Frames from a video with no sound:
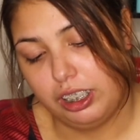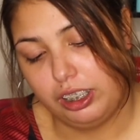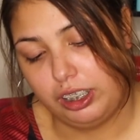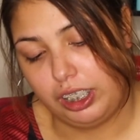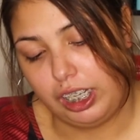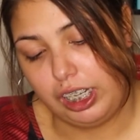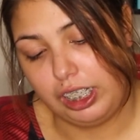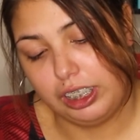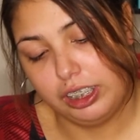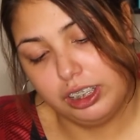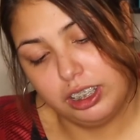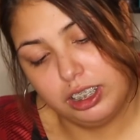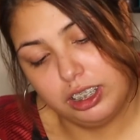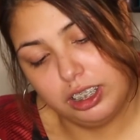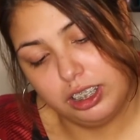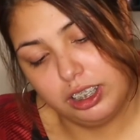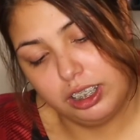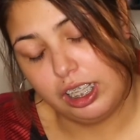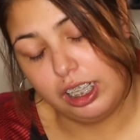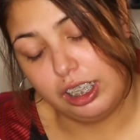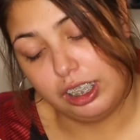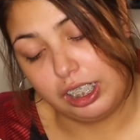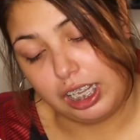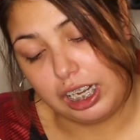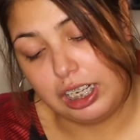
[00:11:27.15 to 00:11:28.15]
Layla,
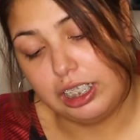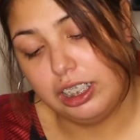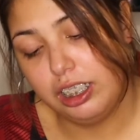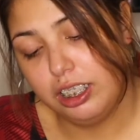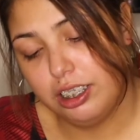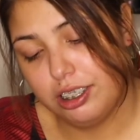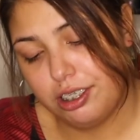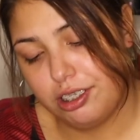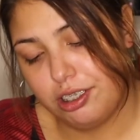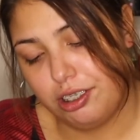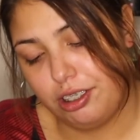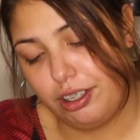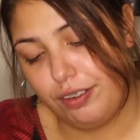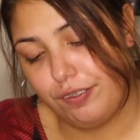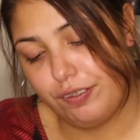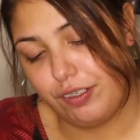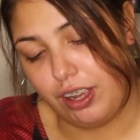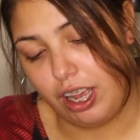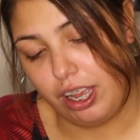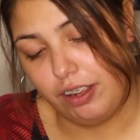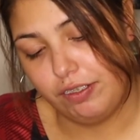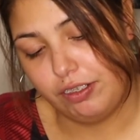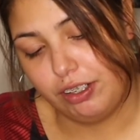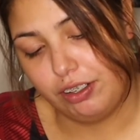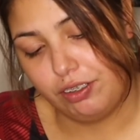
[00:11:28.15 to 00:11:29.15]
Layla is
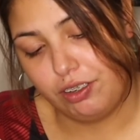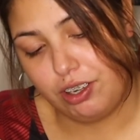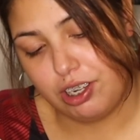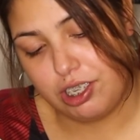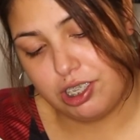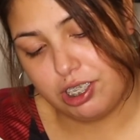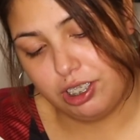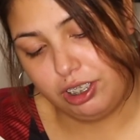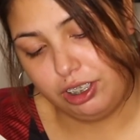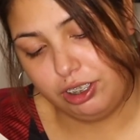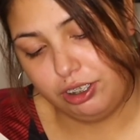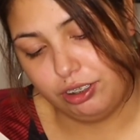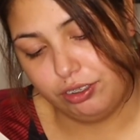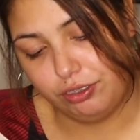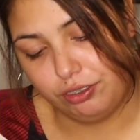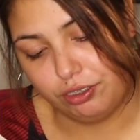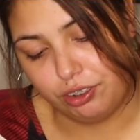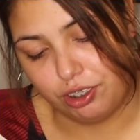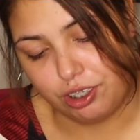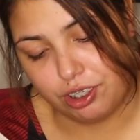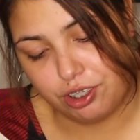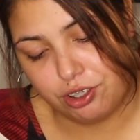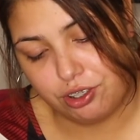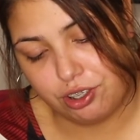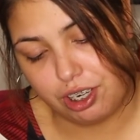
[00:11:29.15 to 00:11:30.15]
35 and recently
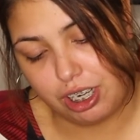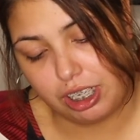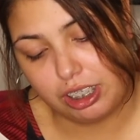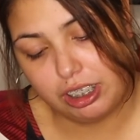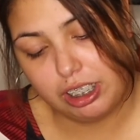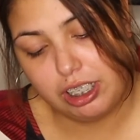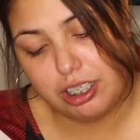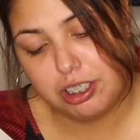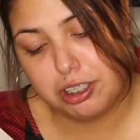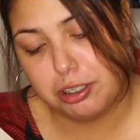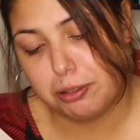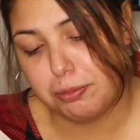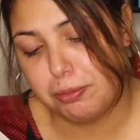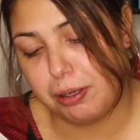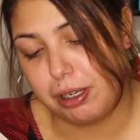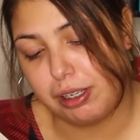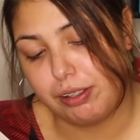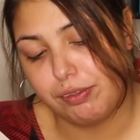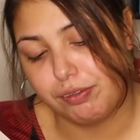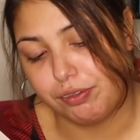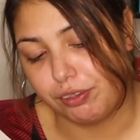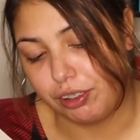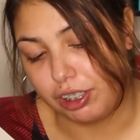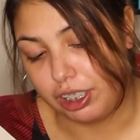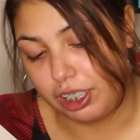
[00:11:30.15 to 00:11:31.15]
divorced, struggling to break
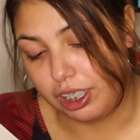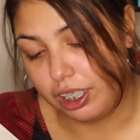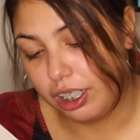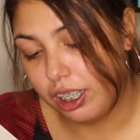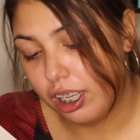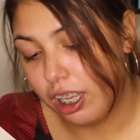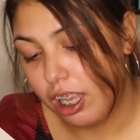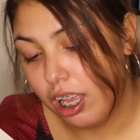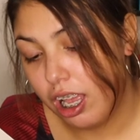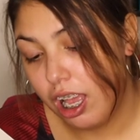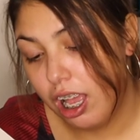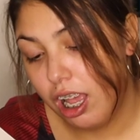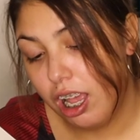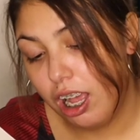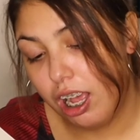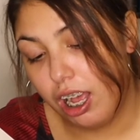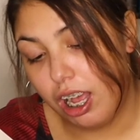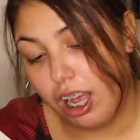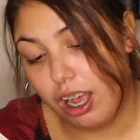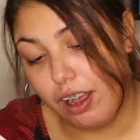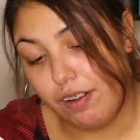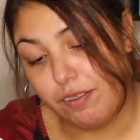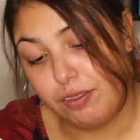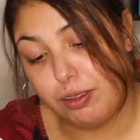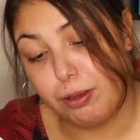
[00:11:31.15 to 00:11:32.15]
free
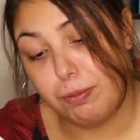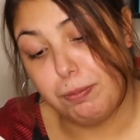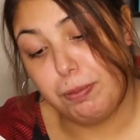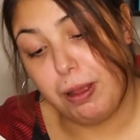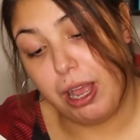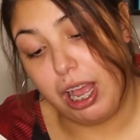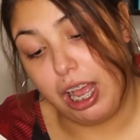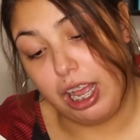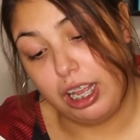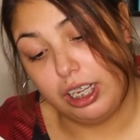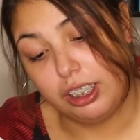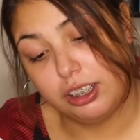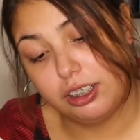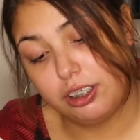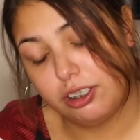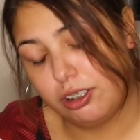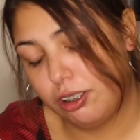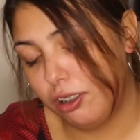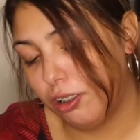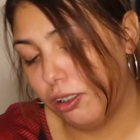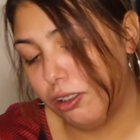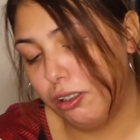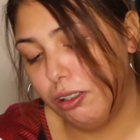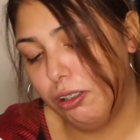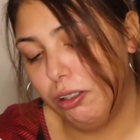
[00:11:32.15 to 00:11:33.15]
of the past,
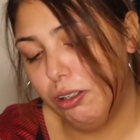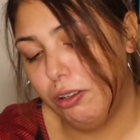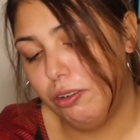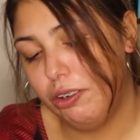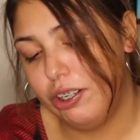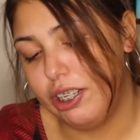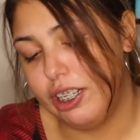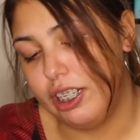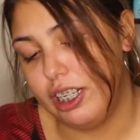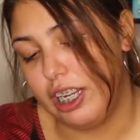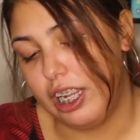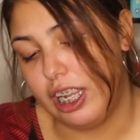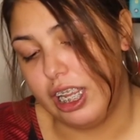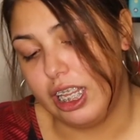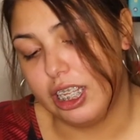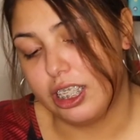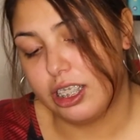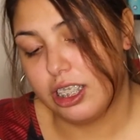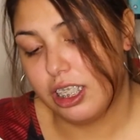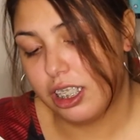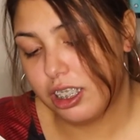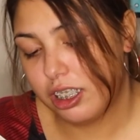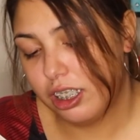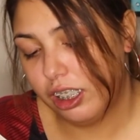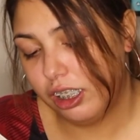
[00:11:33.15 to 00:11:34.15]
her glory
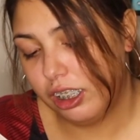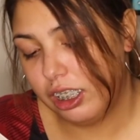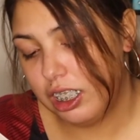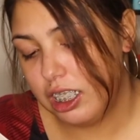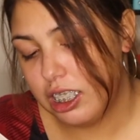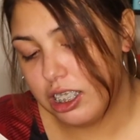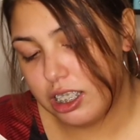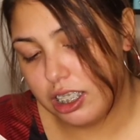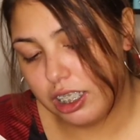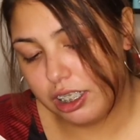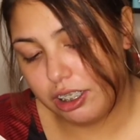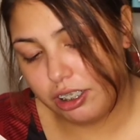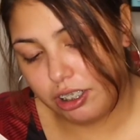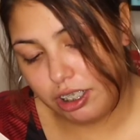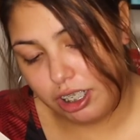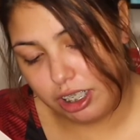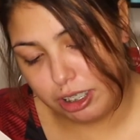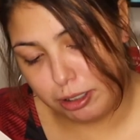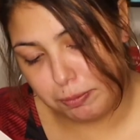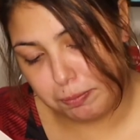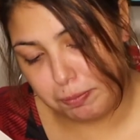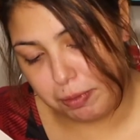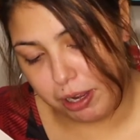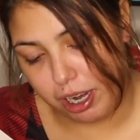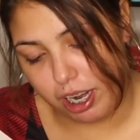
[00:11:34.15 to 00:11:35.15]
days as the lead singer
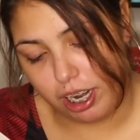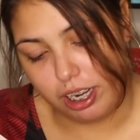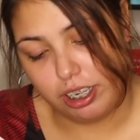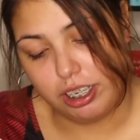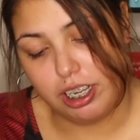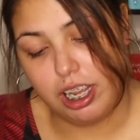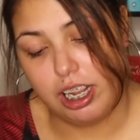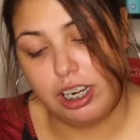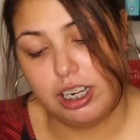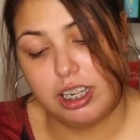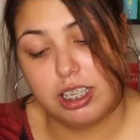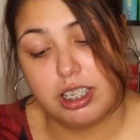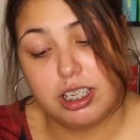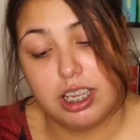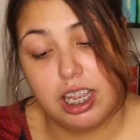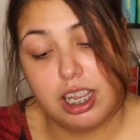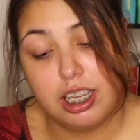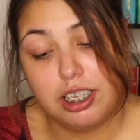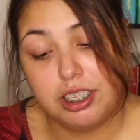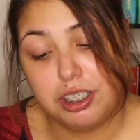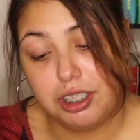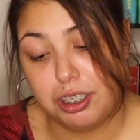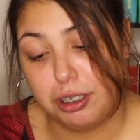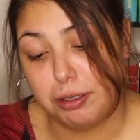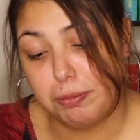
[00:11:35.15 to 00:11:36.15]
in a band, and a
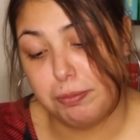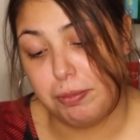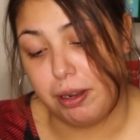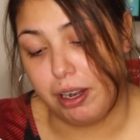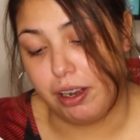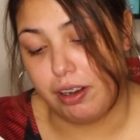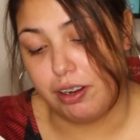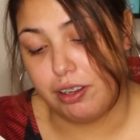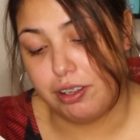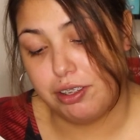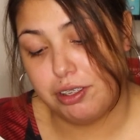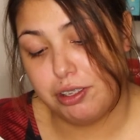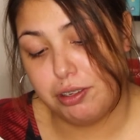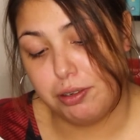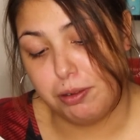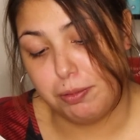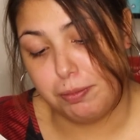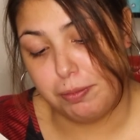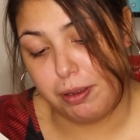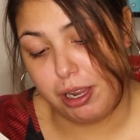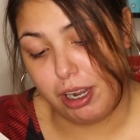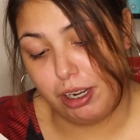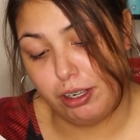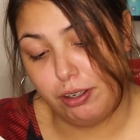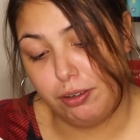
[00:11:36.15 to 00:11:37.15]
10 year marriage to a
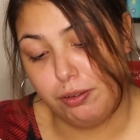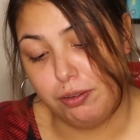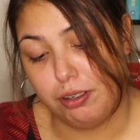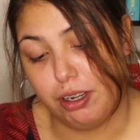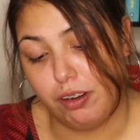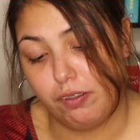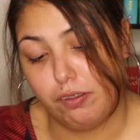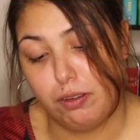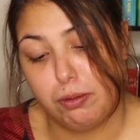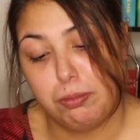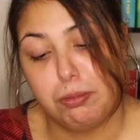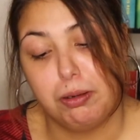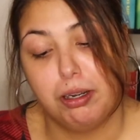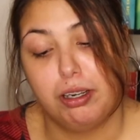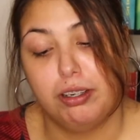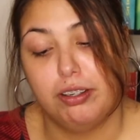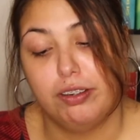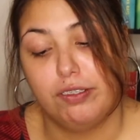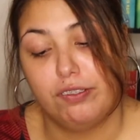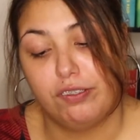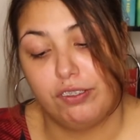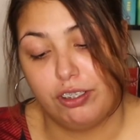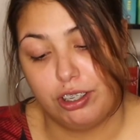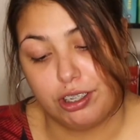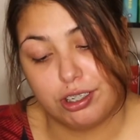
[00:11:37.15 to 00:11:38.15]
man who never put
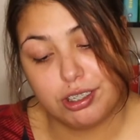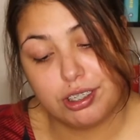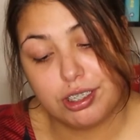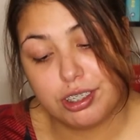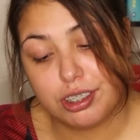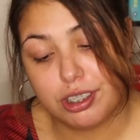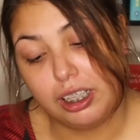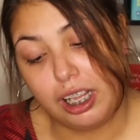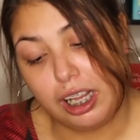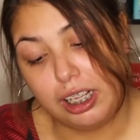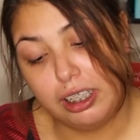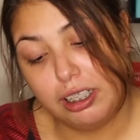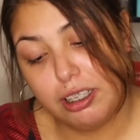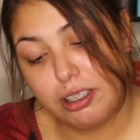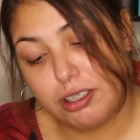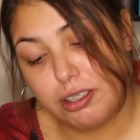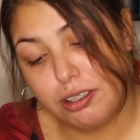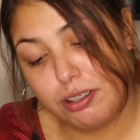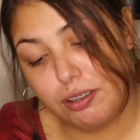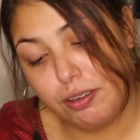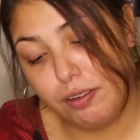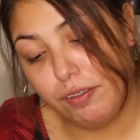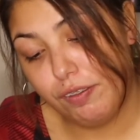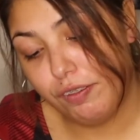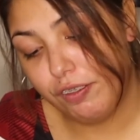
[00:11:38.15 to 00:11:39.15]
her first. Layla's
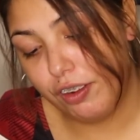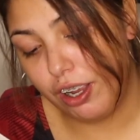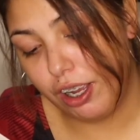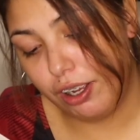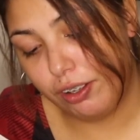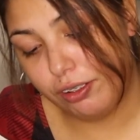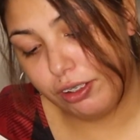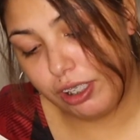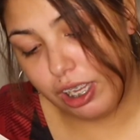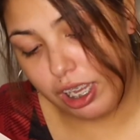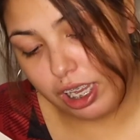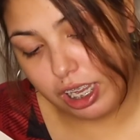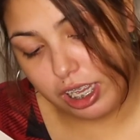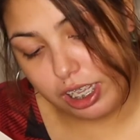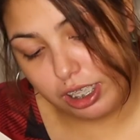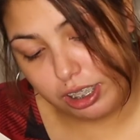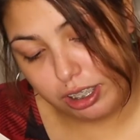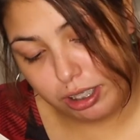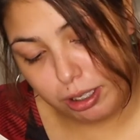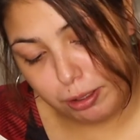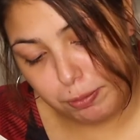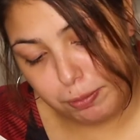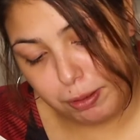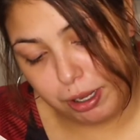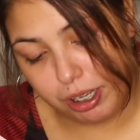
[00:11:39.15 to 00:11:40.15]
newfound
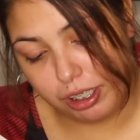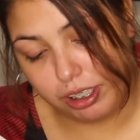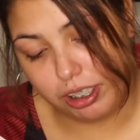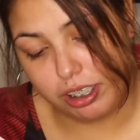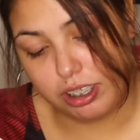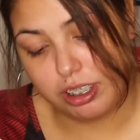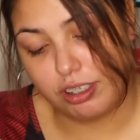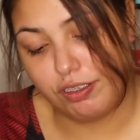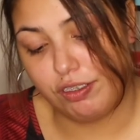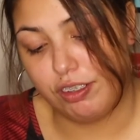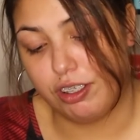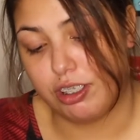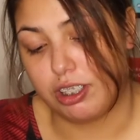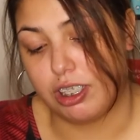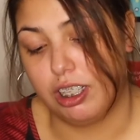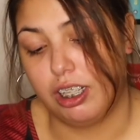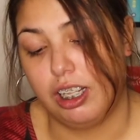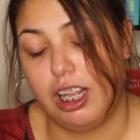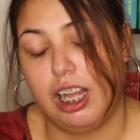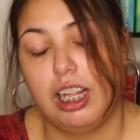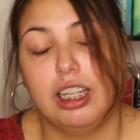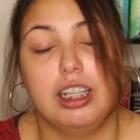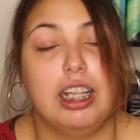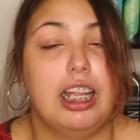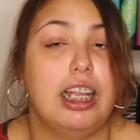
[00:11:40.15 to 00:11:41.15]
independence feels a
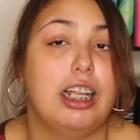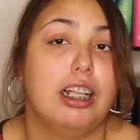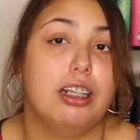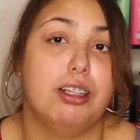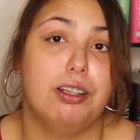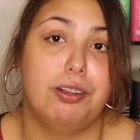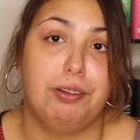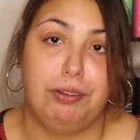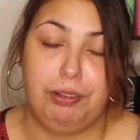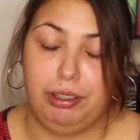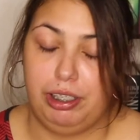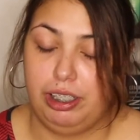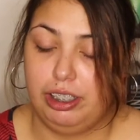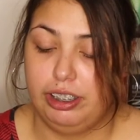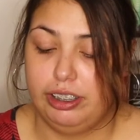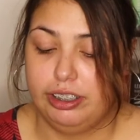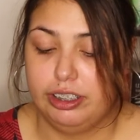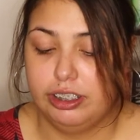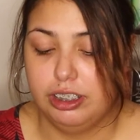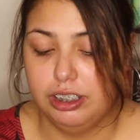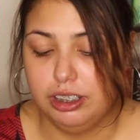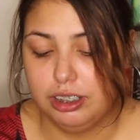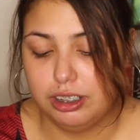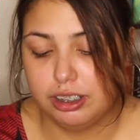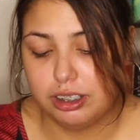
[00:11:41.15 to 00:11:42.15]
lot like
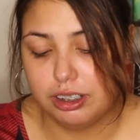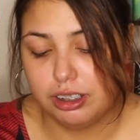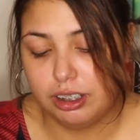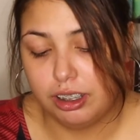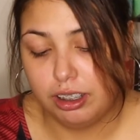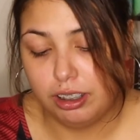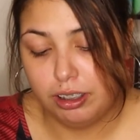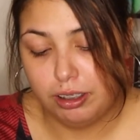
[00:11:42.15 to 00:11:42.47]
loneliness.